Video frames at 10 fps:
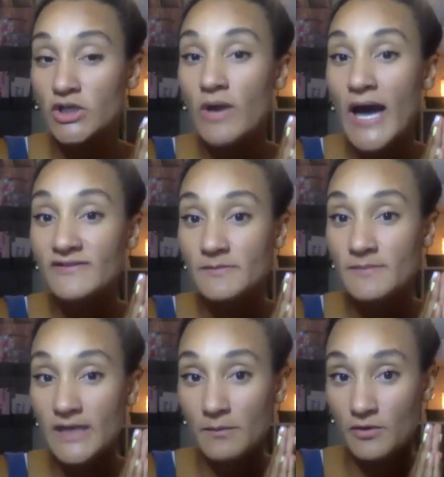have to
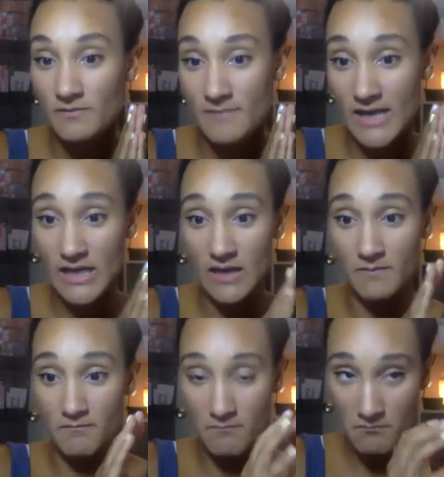be able to make it
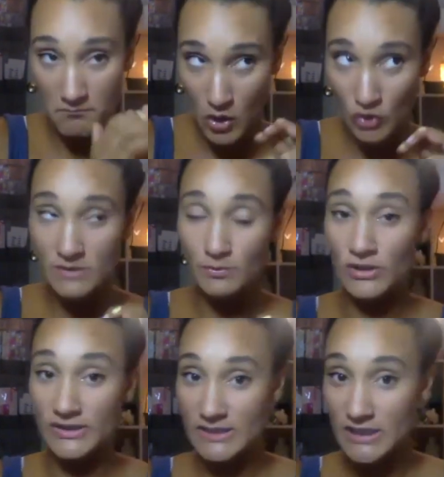moldable
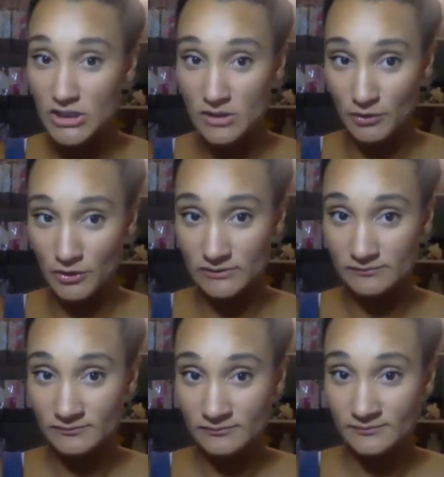and teachable,
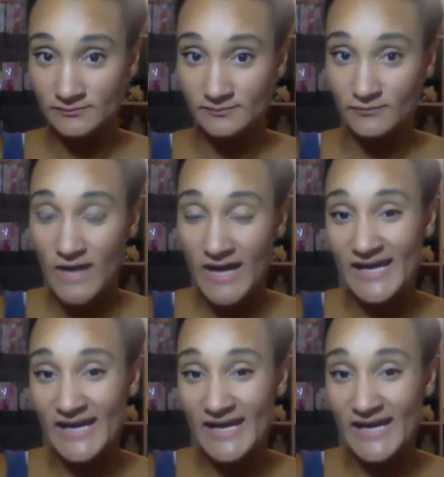right?